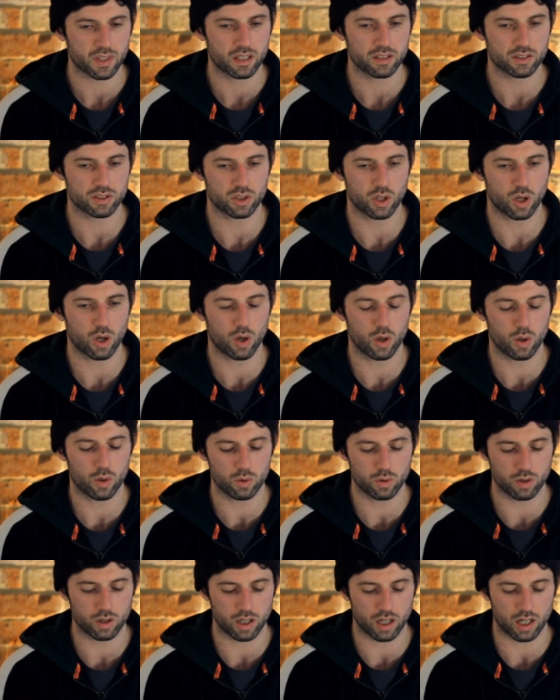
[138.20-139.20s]

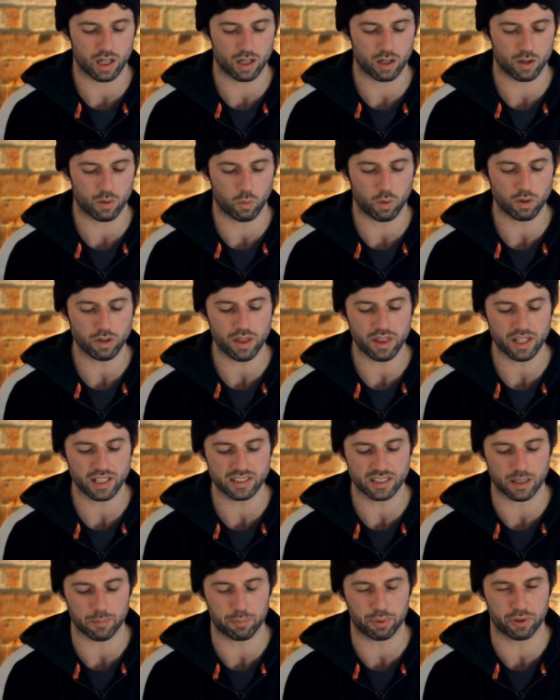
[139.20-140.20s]
So one of the things
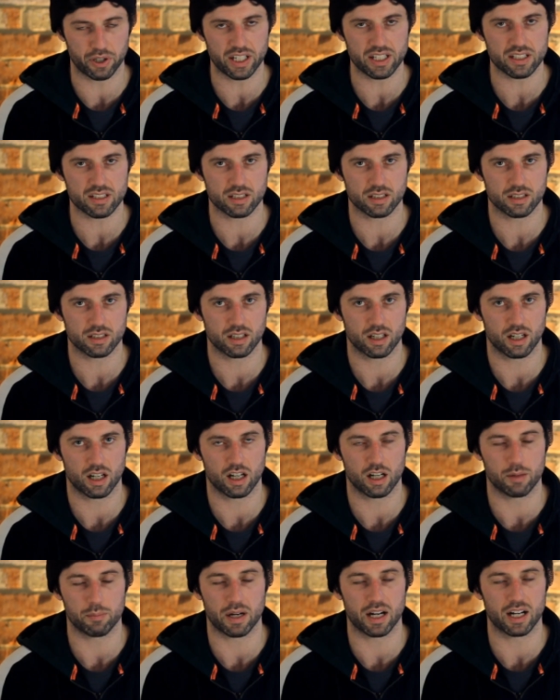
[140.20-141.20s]
that Preet,
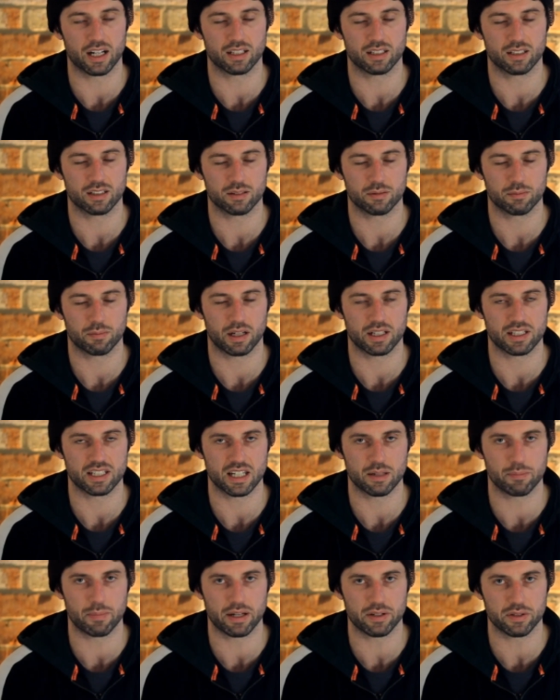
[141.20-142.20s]
my
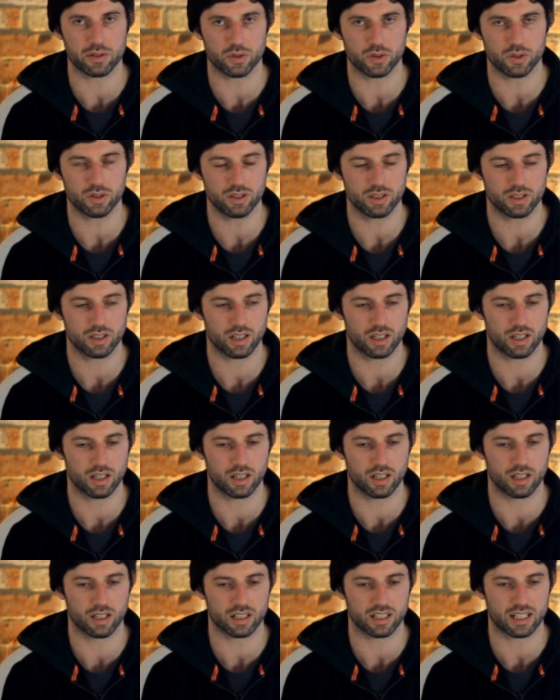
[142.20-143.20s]
dear mentor,
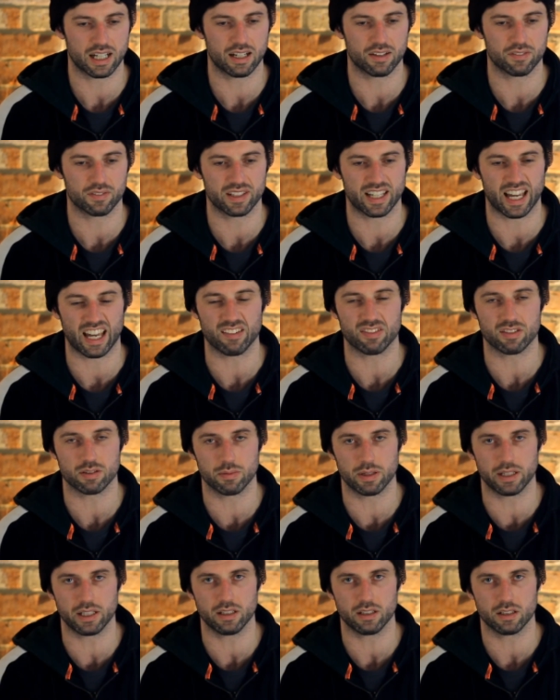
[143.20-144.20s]
kind of gave to
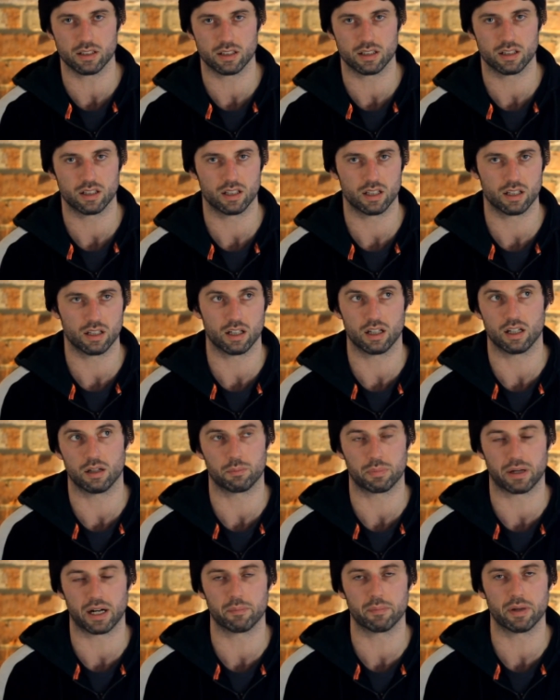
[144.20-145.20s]
me,
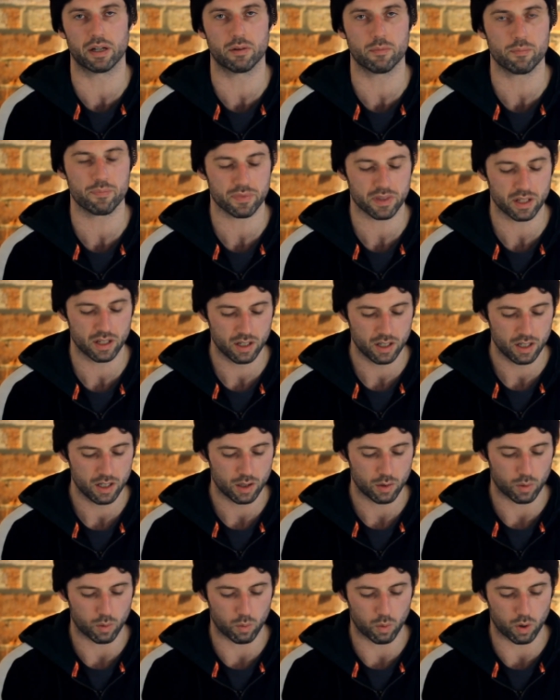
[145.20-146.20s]
brown belt,
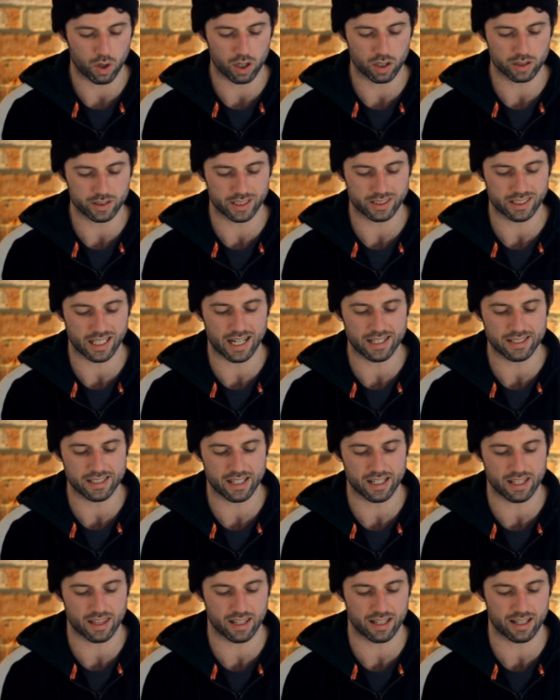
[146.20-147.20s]
was this
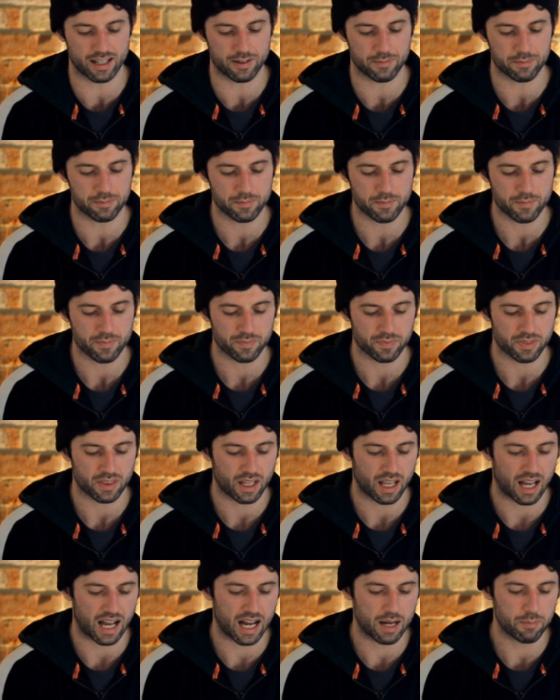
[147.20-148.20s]
idea that
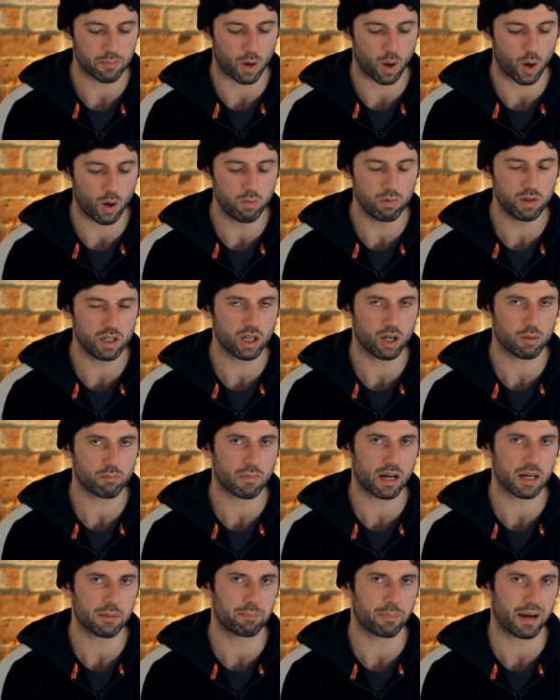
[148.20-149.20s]
I'm only on
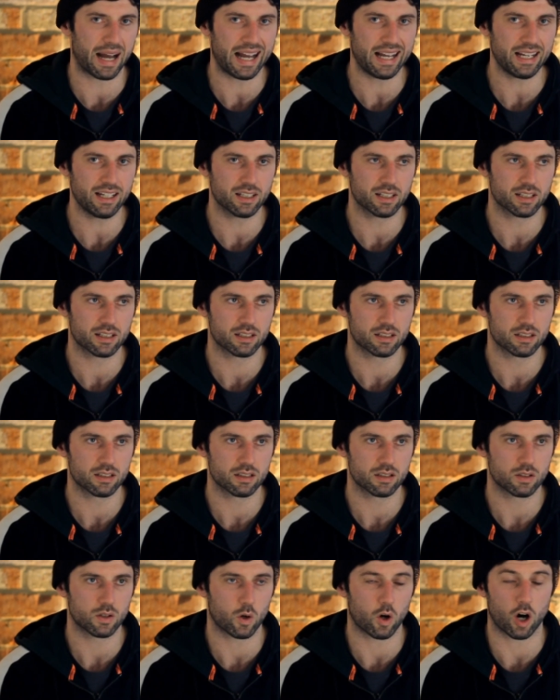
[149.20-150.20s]
my back
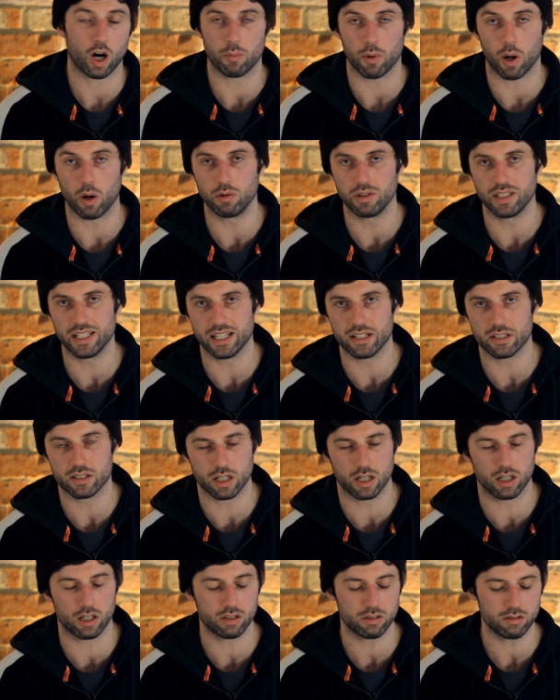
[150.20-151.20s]
or I'm only in
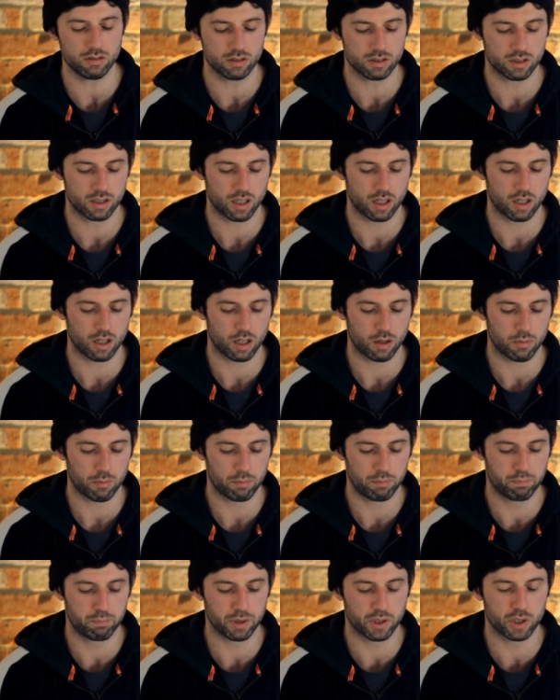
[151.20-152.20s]
turtle
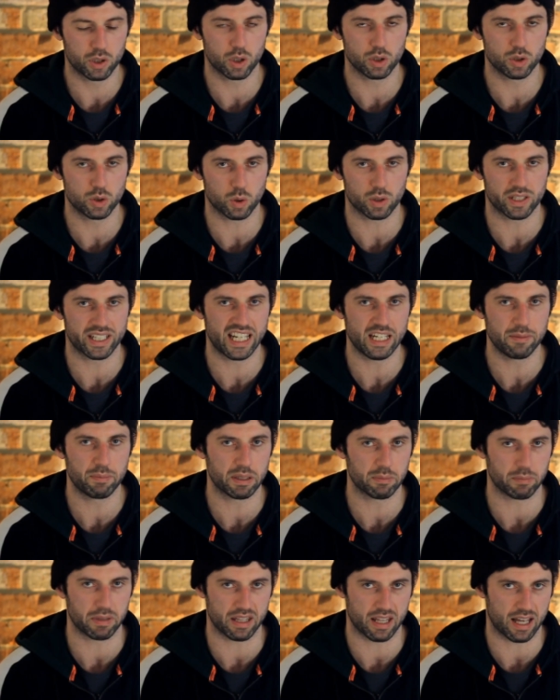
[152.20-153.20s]
because you're
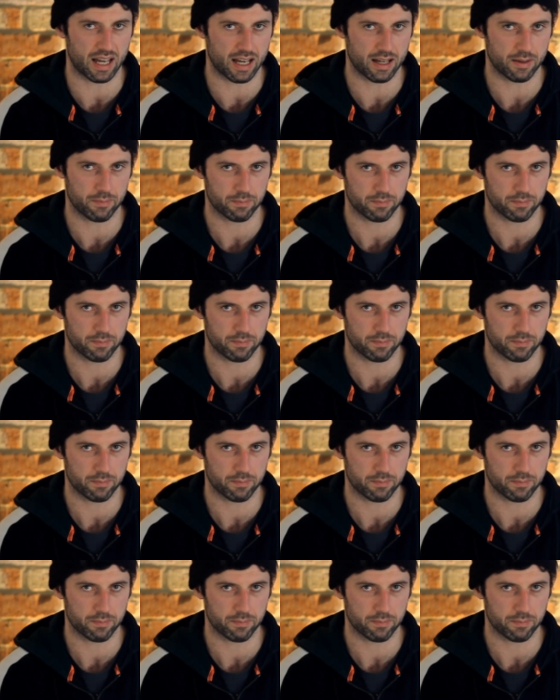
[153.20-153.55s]
keeping me there.